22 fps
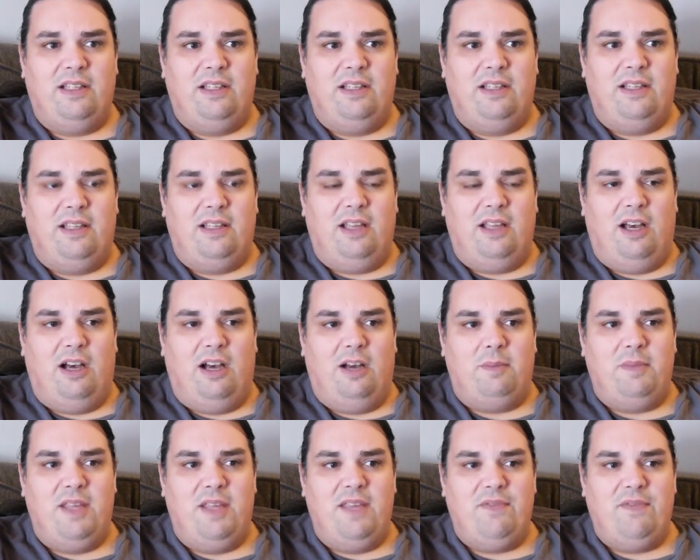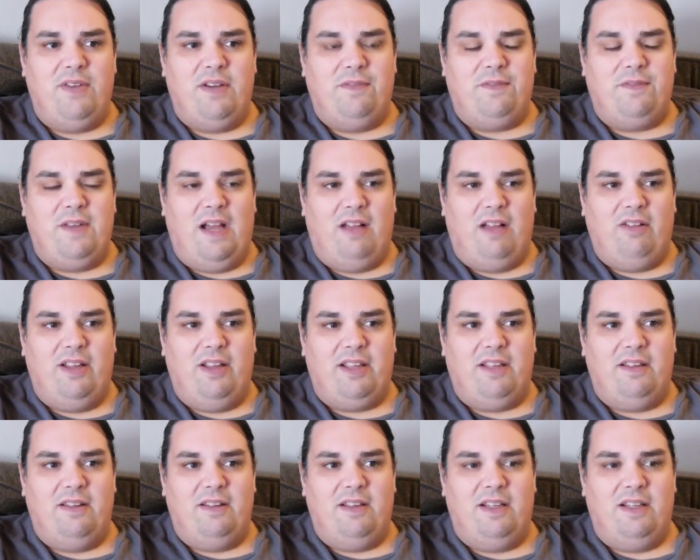Um, even if not like
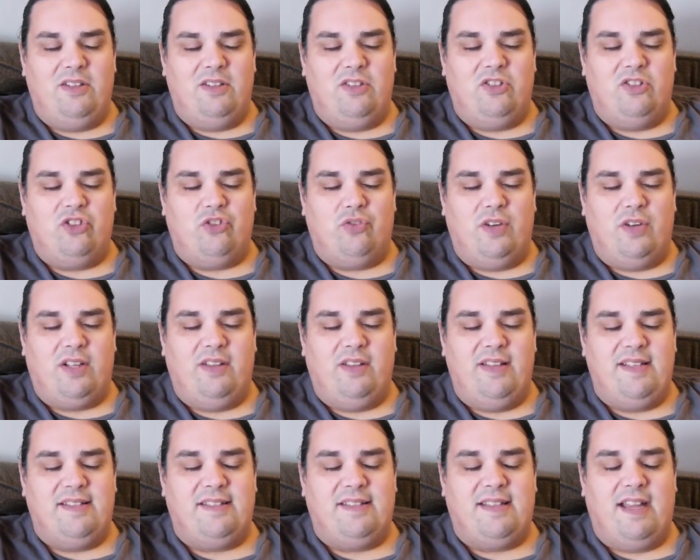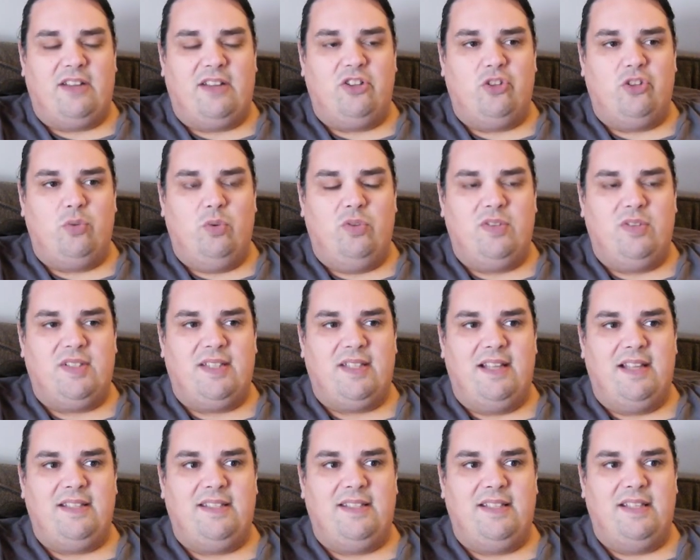in a strictly sexual
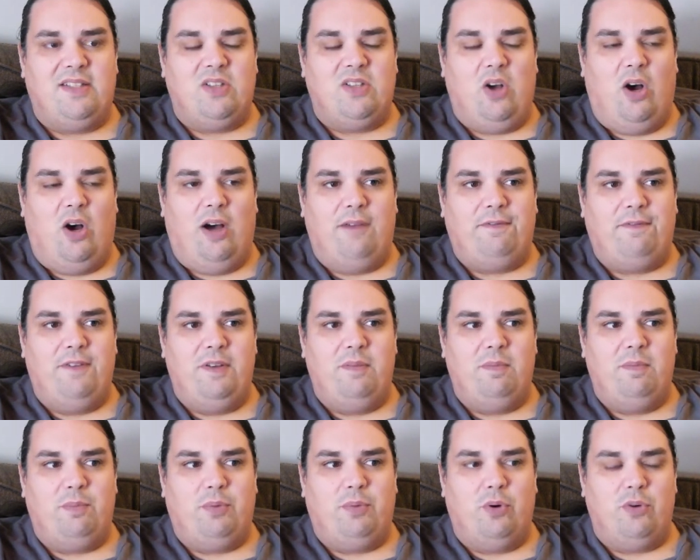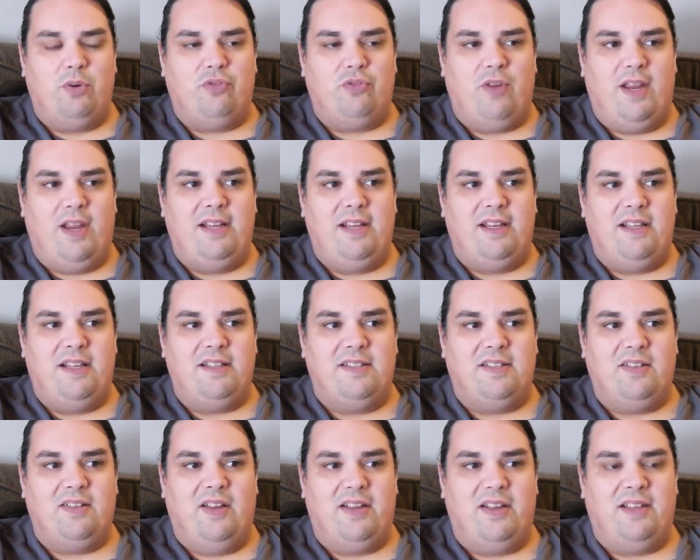sense, it's often portrayed
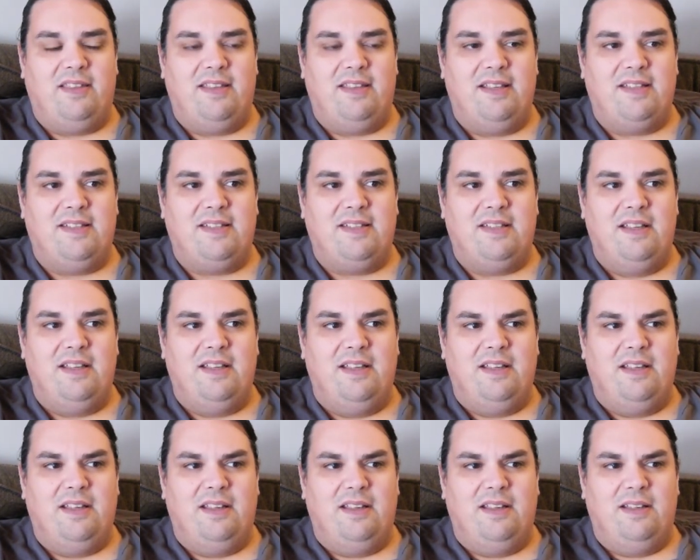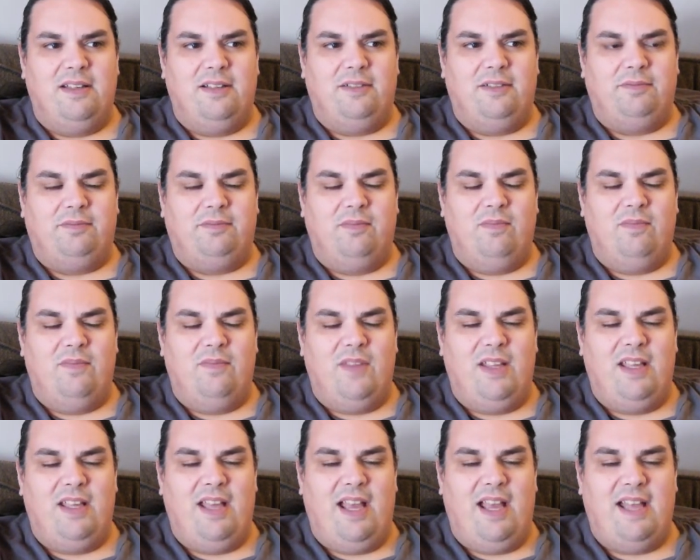as like this
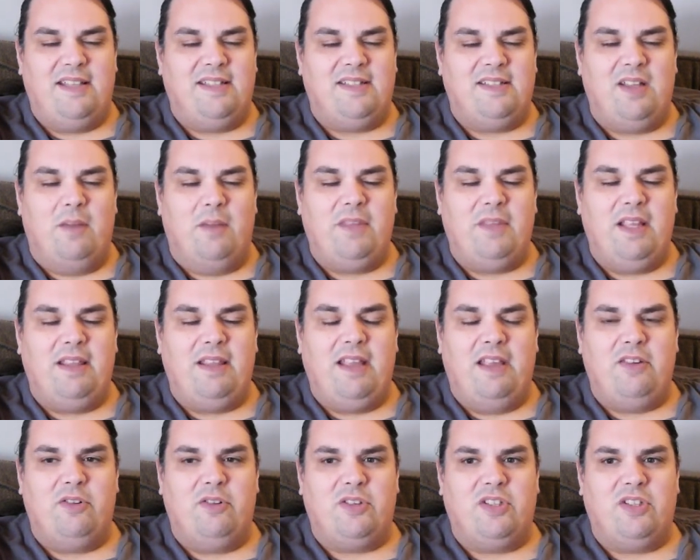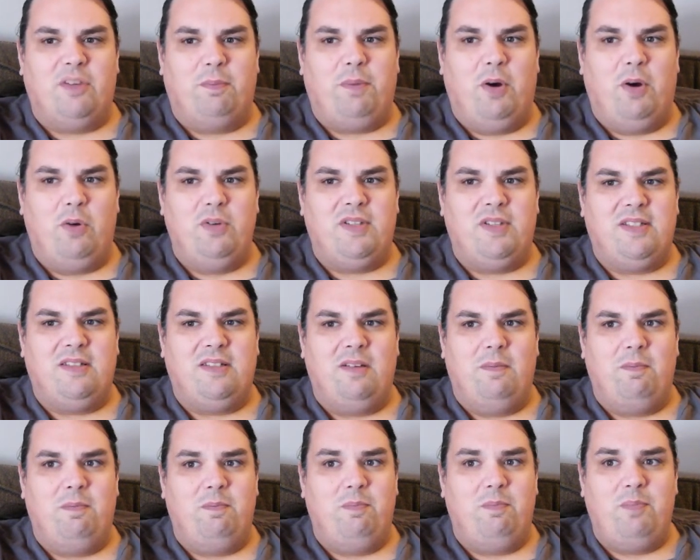as something that you're supposed to
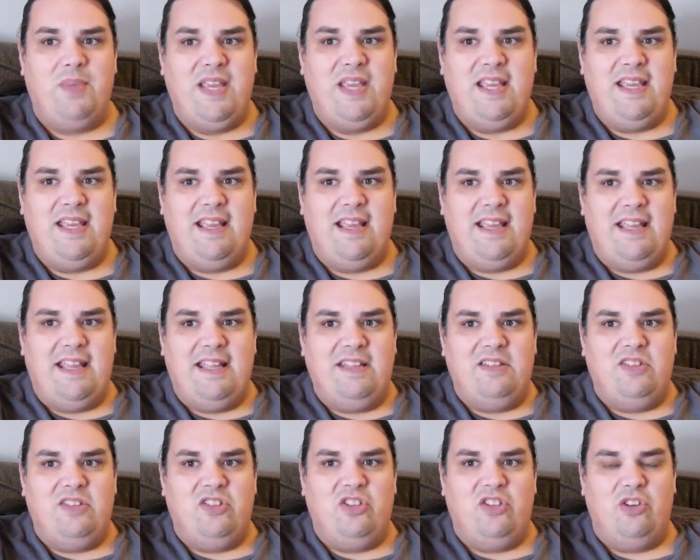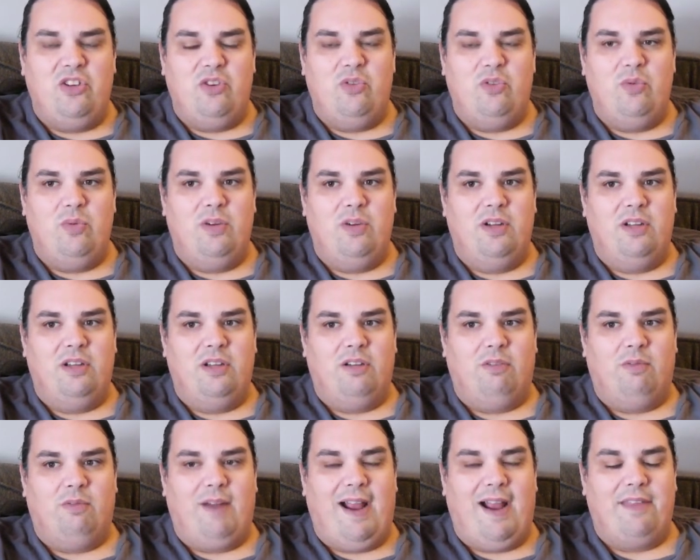be into
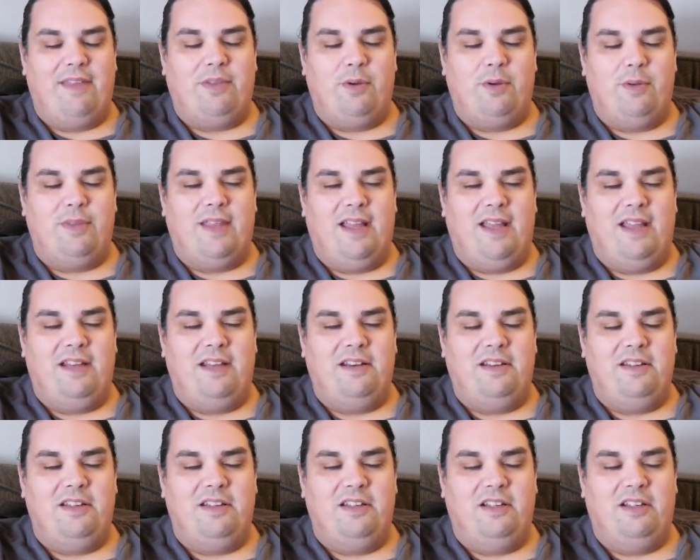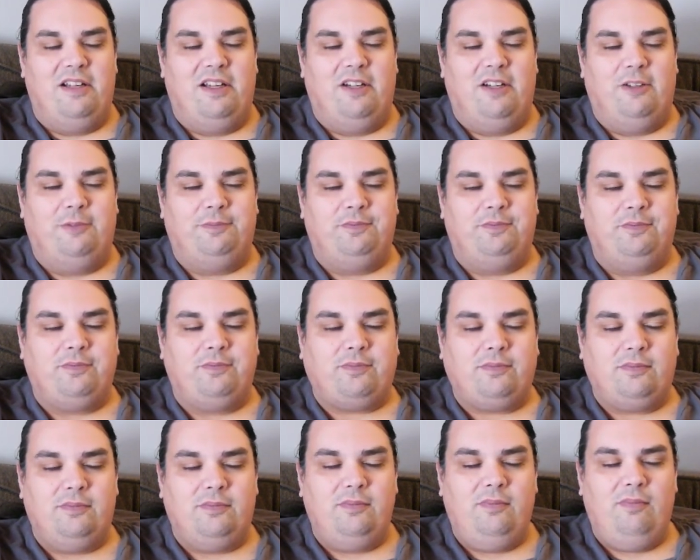rather than, you know,
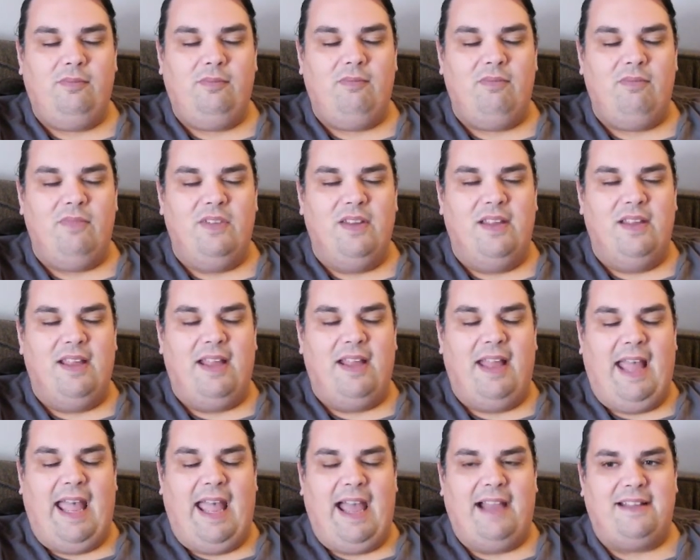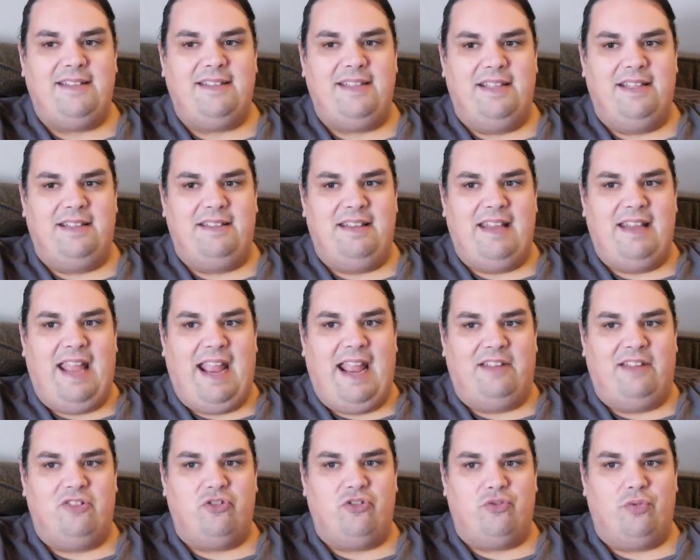acting
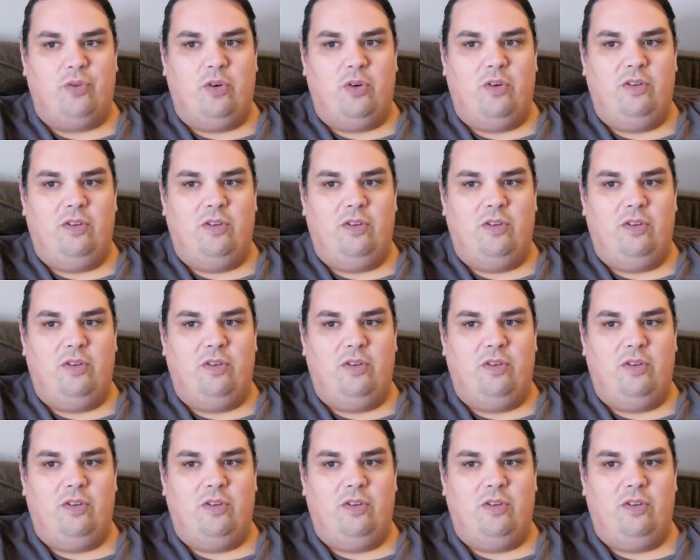natural.